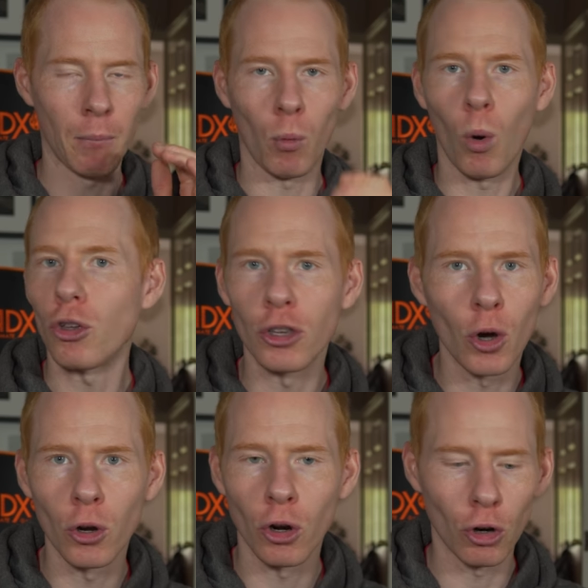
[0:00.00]
what you're
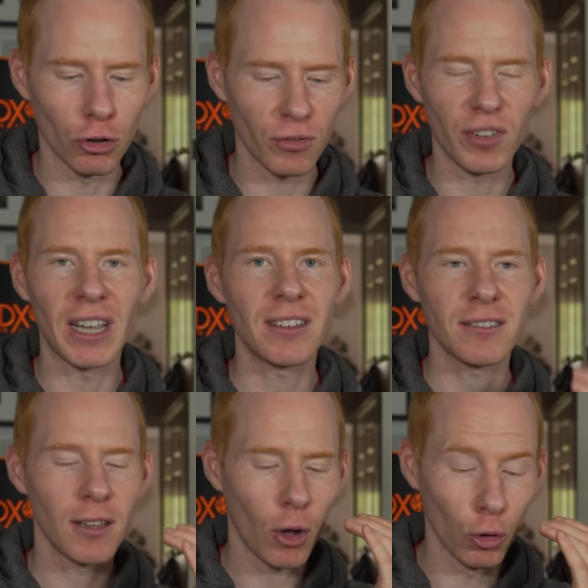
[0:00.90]
going on
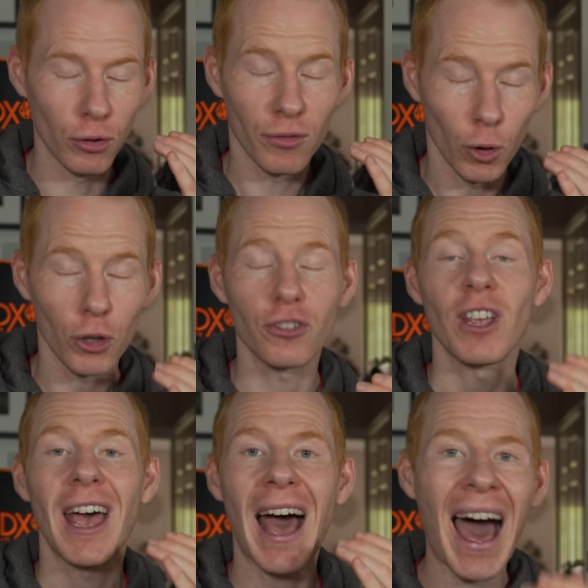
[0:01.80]
underfoot
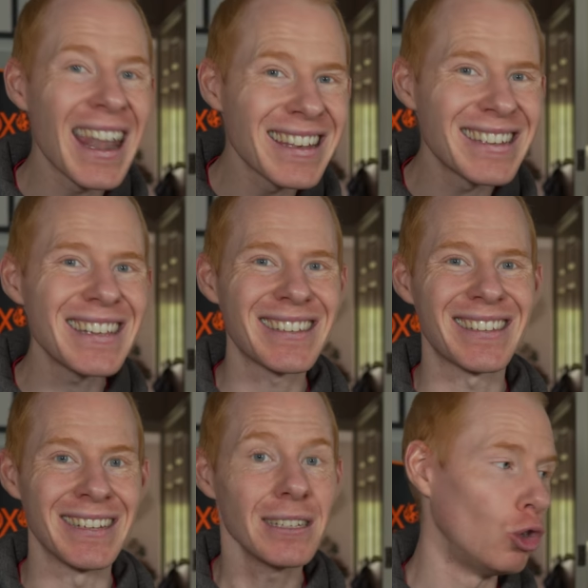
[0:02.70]
and
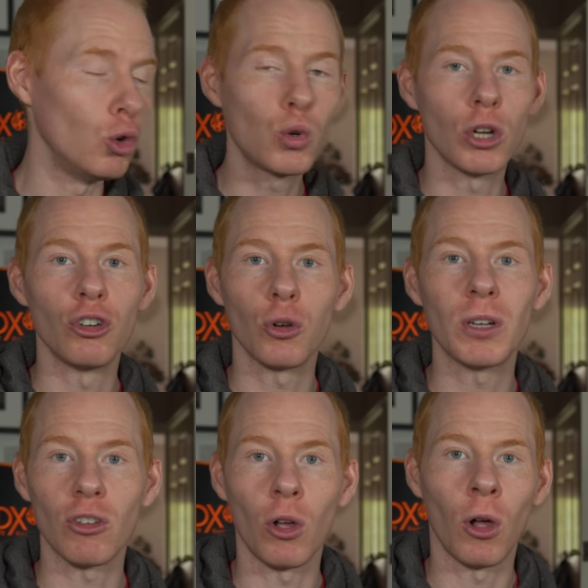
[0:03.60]
distant, you can do
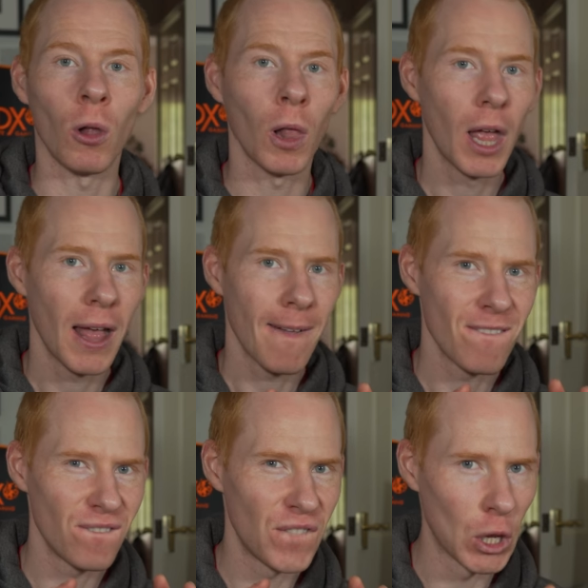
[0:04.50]
it all.
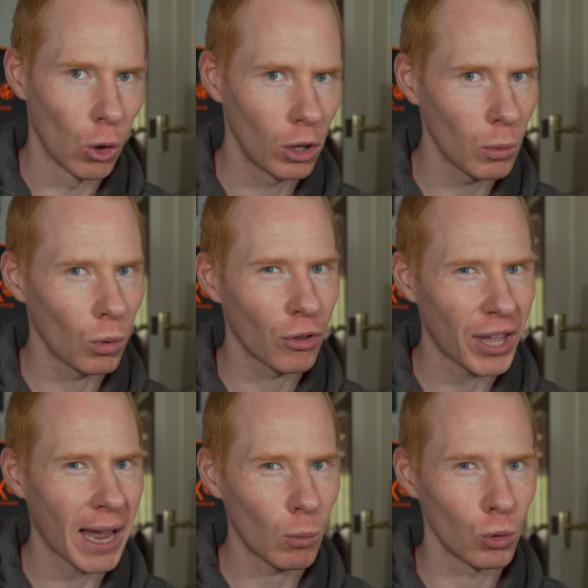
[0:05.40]
The only one
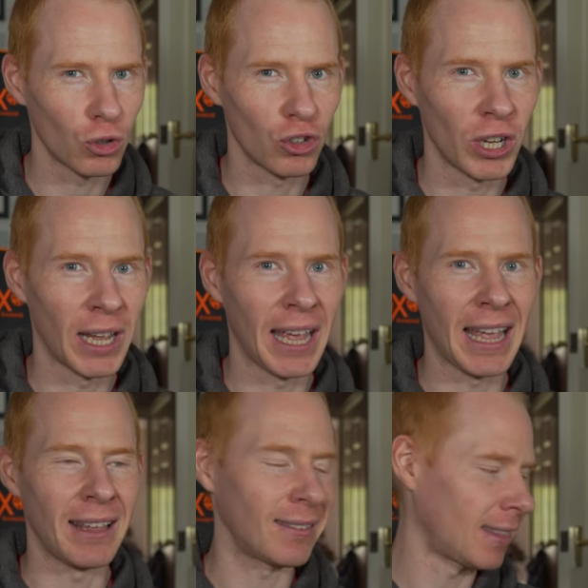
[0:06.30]
thing I would say
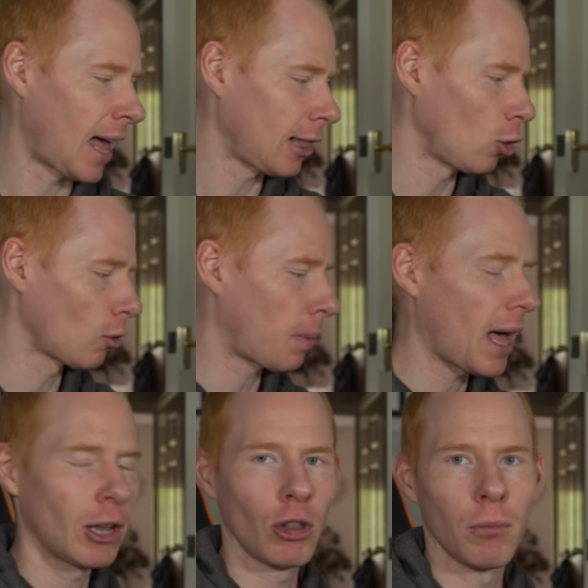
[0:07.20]
is that lug
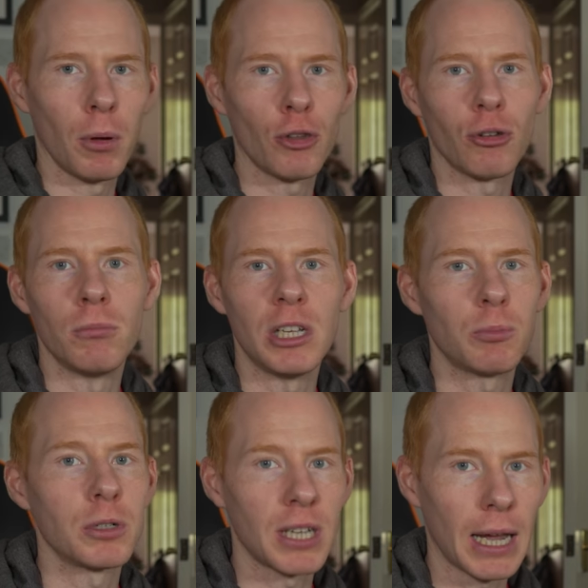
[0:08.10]
pattern on the bottom needs
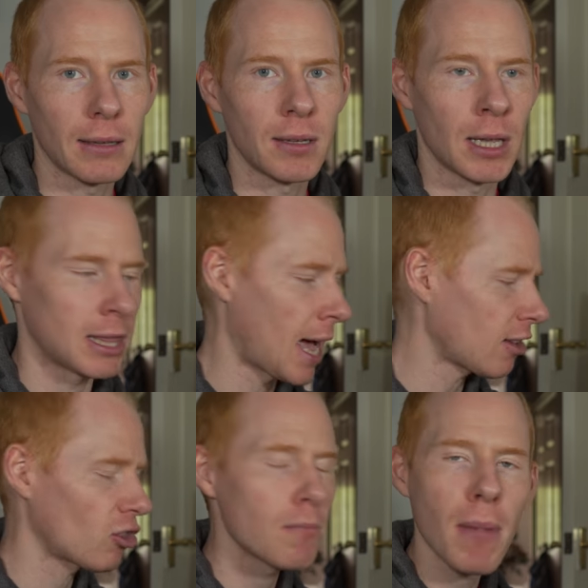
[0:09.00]
protecting.
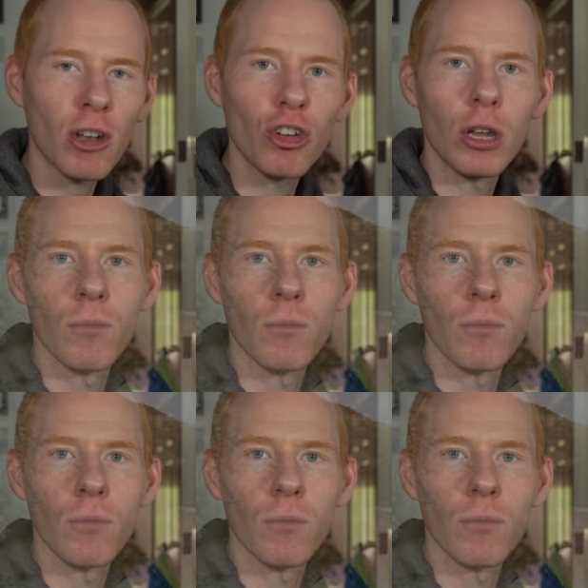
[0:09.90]
That's the magic